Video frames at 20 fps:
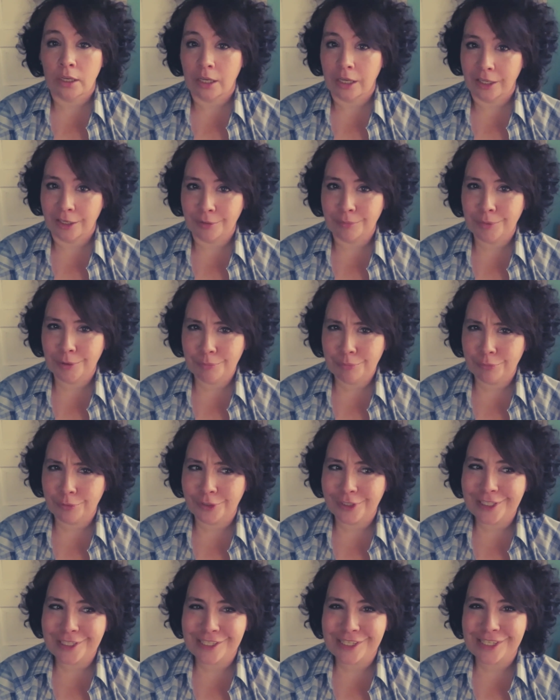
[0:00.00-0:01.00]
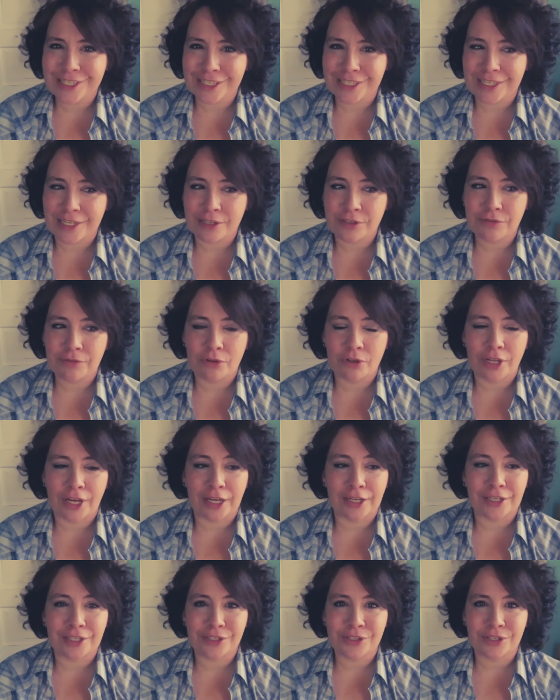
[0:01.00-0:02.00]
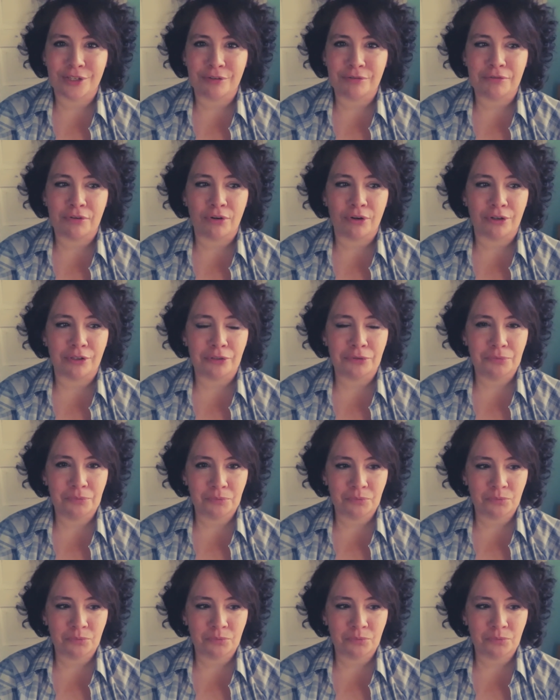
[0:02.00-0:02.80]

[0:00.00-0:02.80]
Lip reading: And I've been pretty successful at it so far.